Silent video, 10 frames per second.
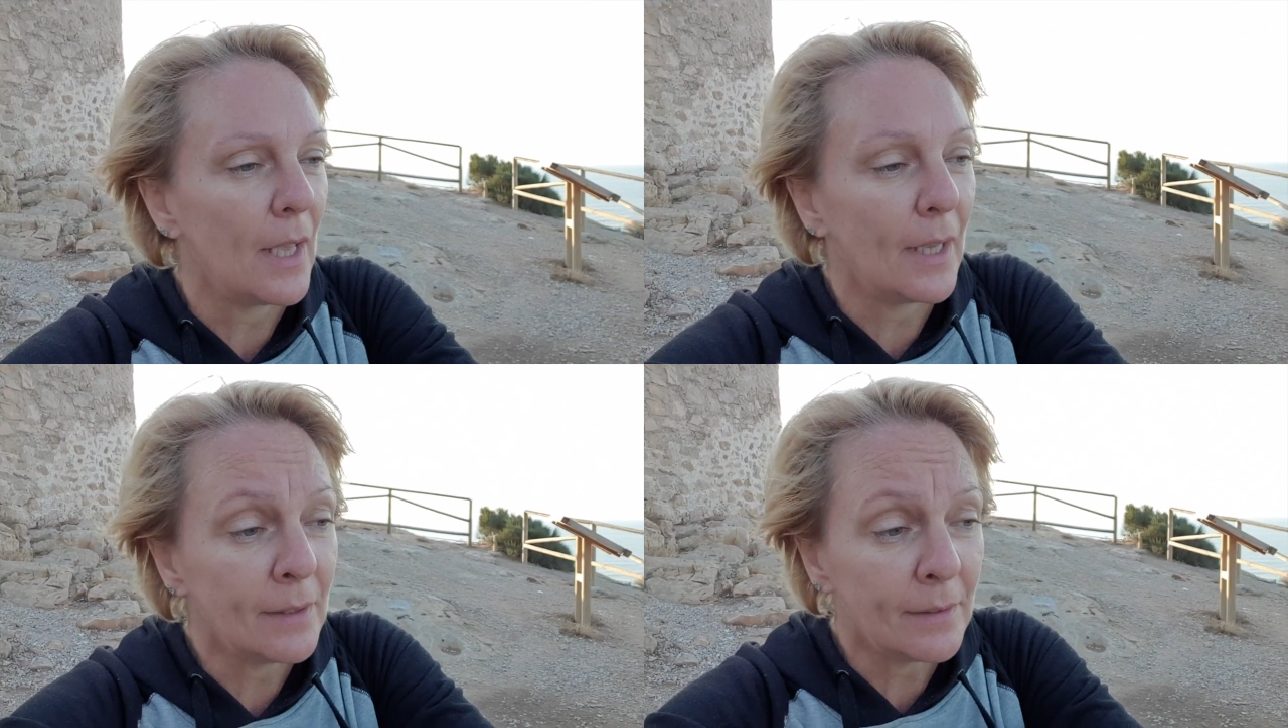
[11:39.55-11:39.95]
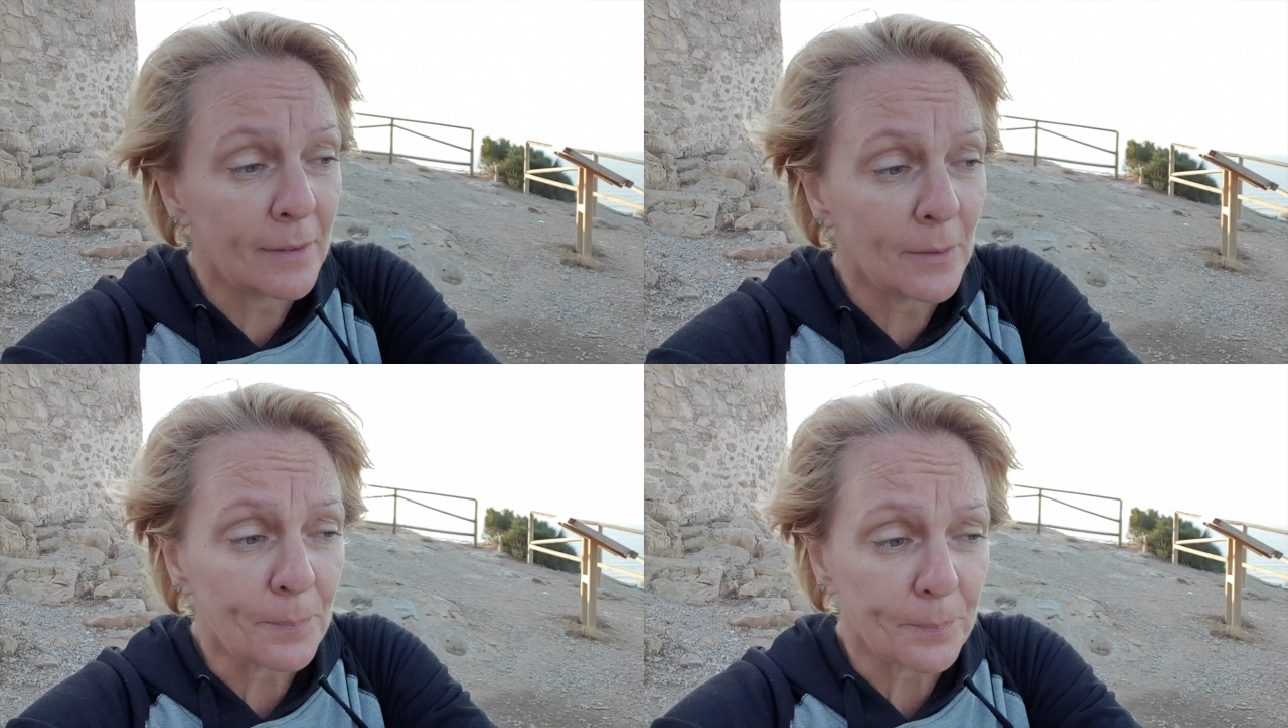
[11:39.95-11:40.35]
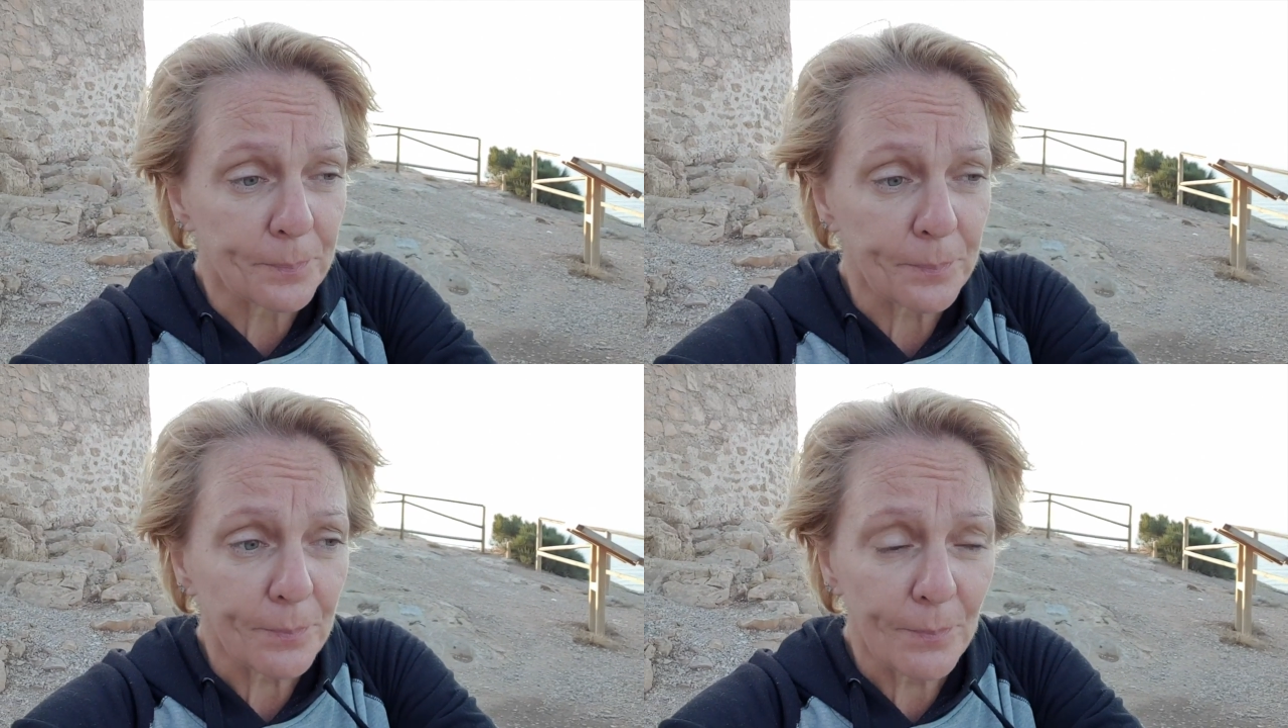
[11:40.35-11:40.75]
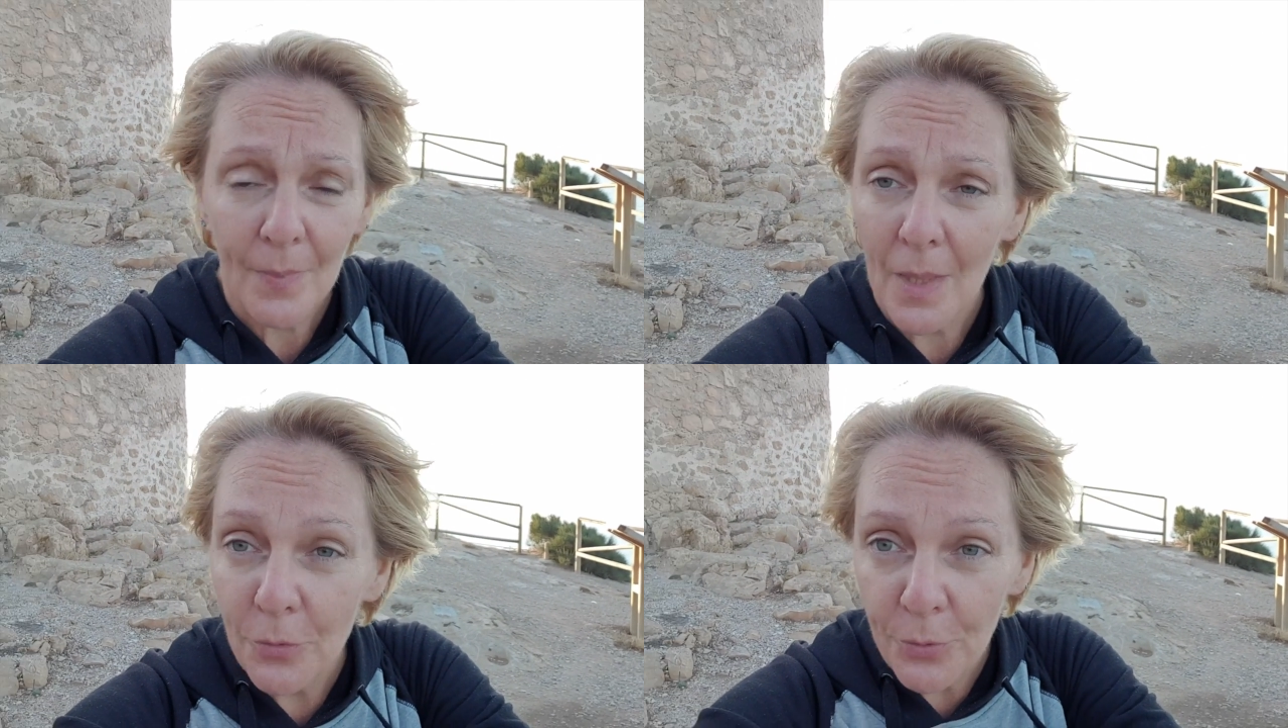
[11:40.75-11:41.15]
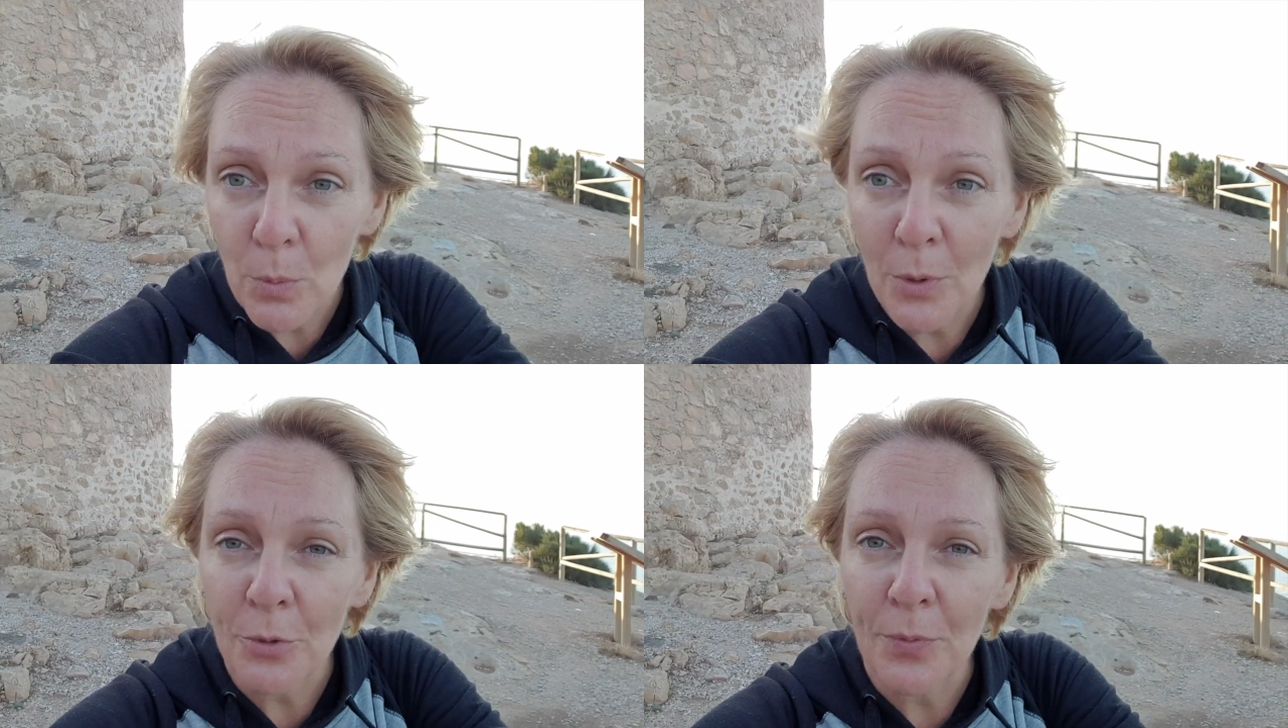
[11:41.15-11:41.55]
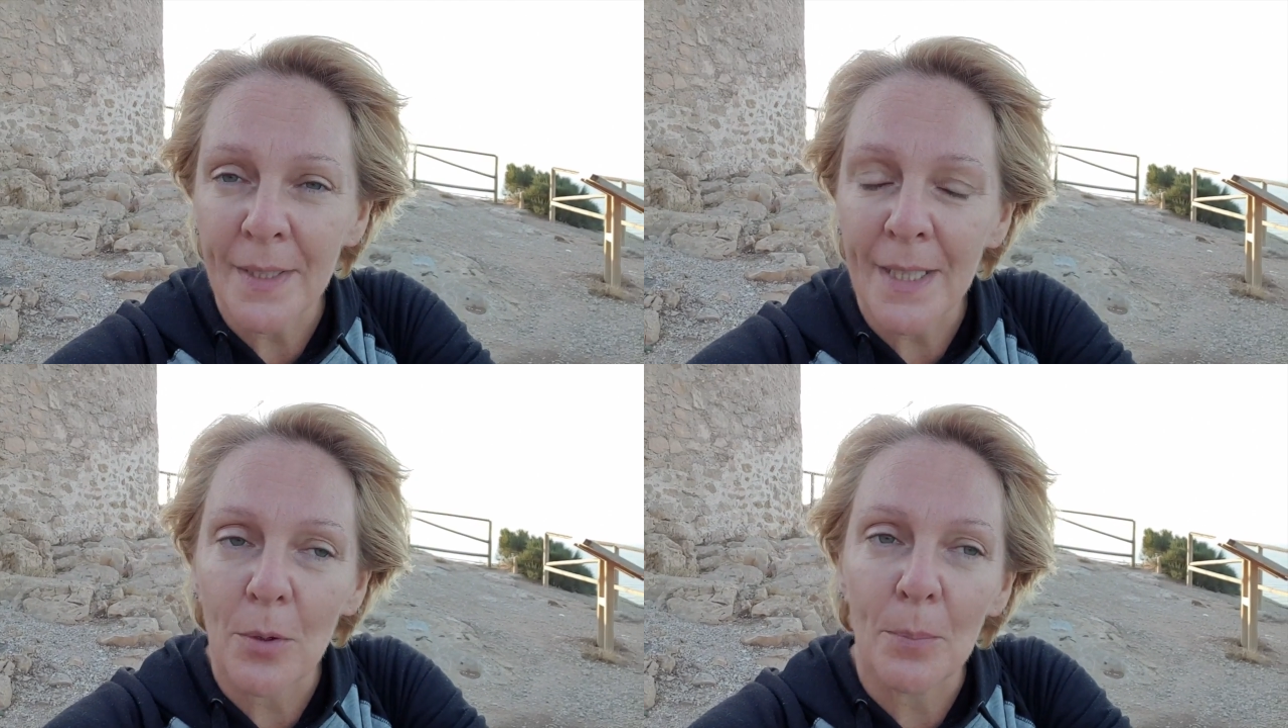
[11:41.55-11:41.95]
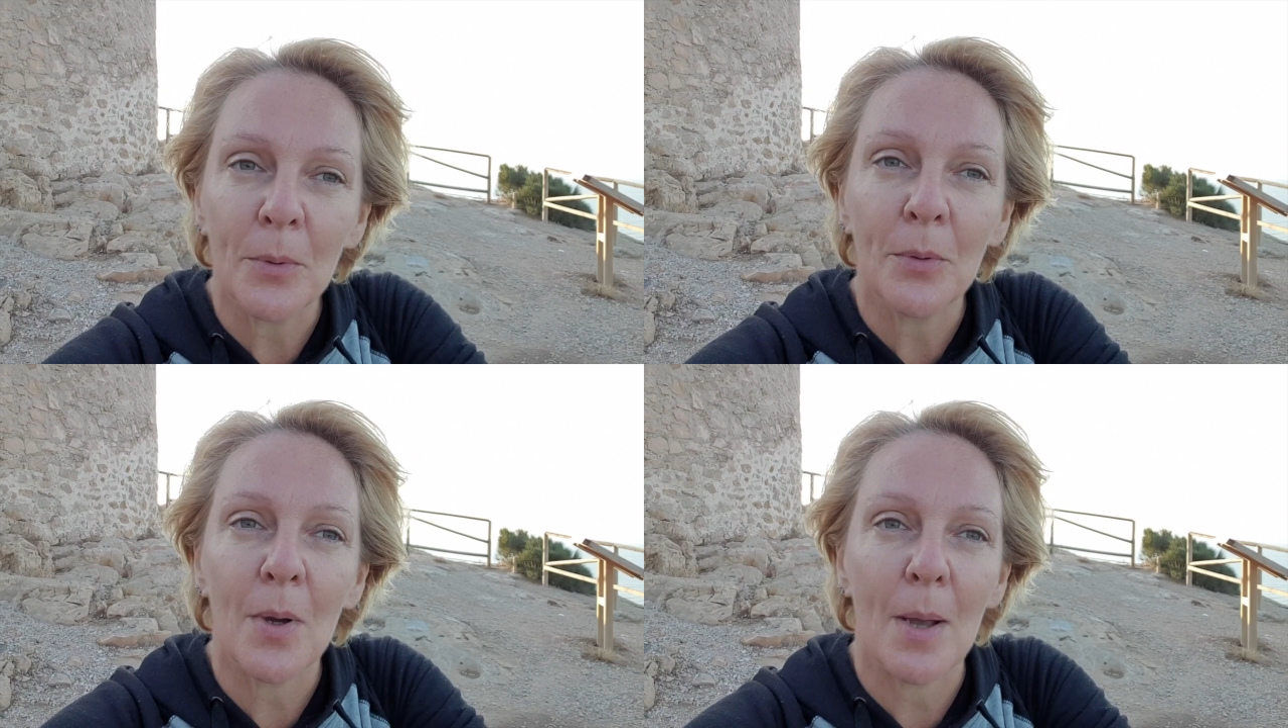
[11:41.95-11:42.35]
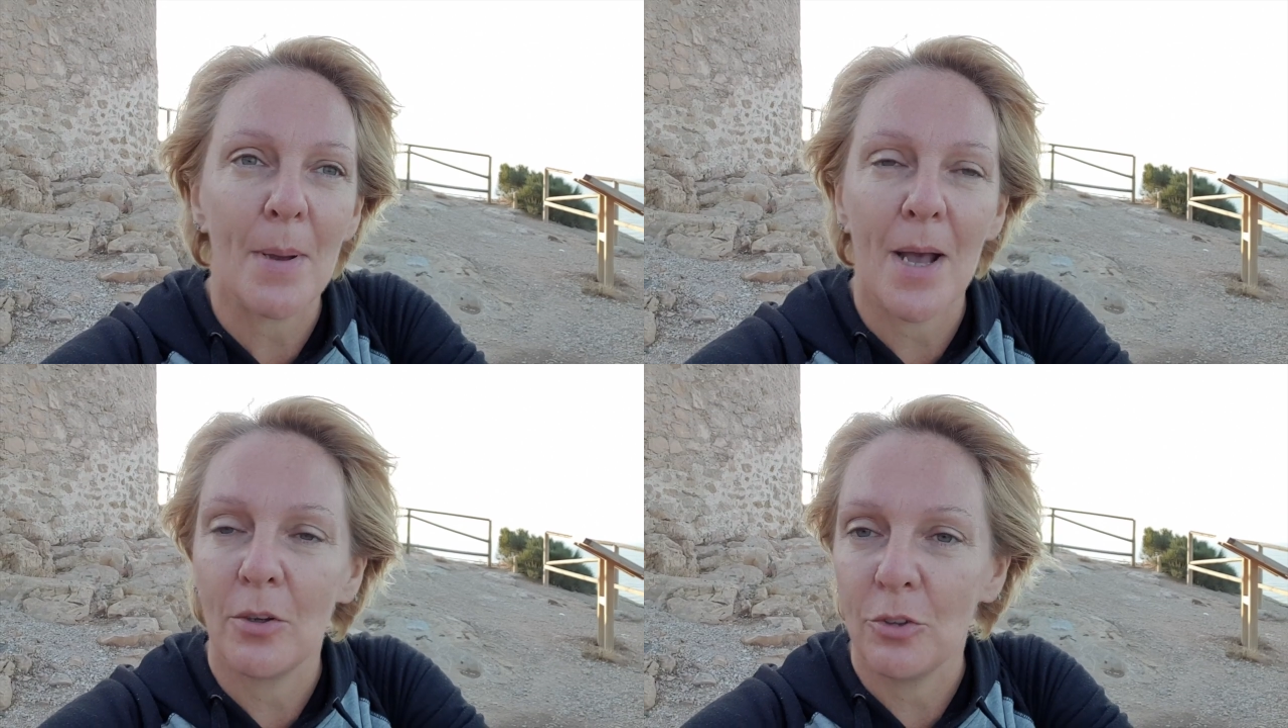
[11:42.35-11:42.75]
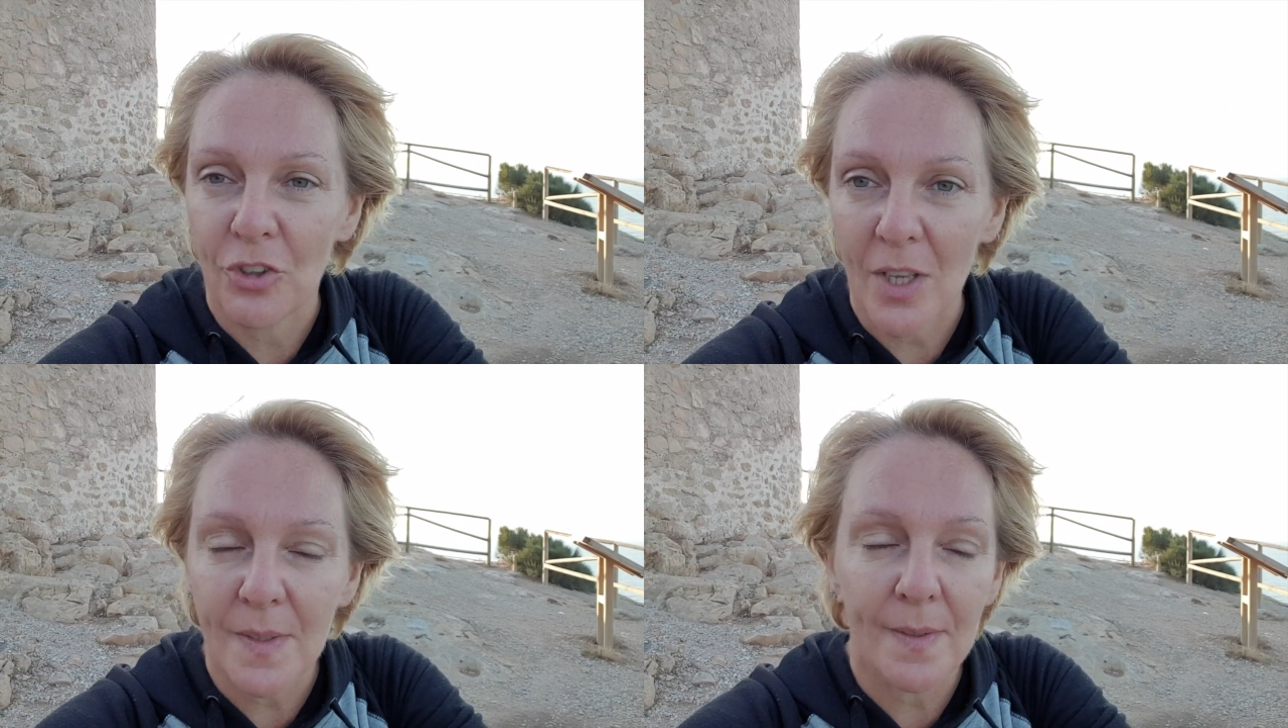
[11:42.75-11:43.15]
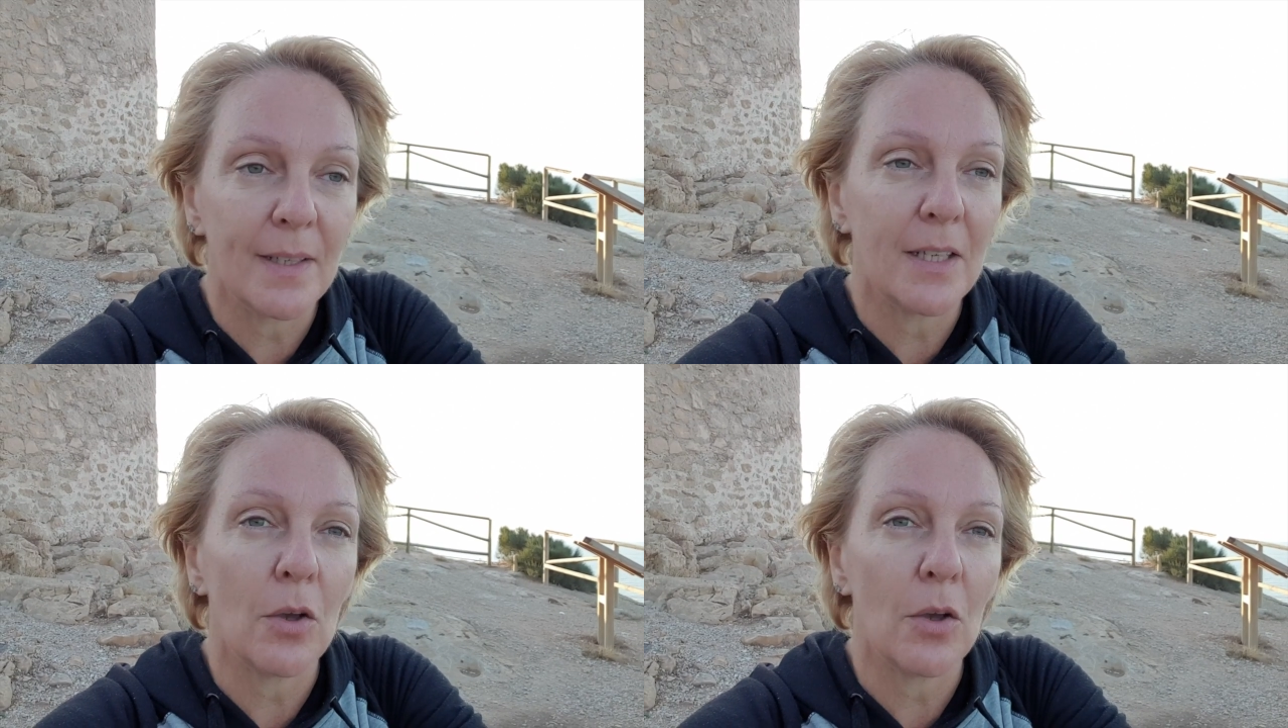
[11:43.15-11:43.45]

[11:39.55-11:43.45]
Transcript: And if you want to find out more about Jaxi